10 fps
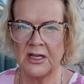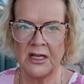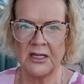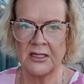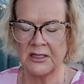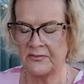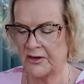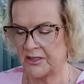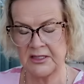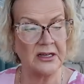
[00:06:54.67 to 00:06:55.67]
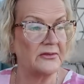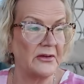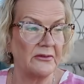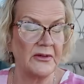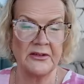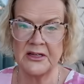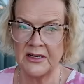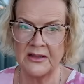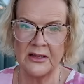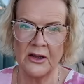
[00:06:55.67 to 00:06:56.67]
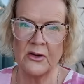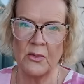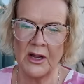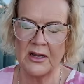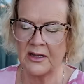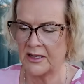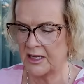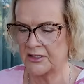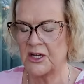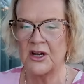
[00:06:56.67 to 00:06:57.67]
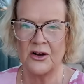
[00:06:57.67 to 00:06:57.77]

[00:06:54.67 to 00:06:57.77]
and I'm very sad I've never found anything quite like it.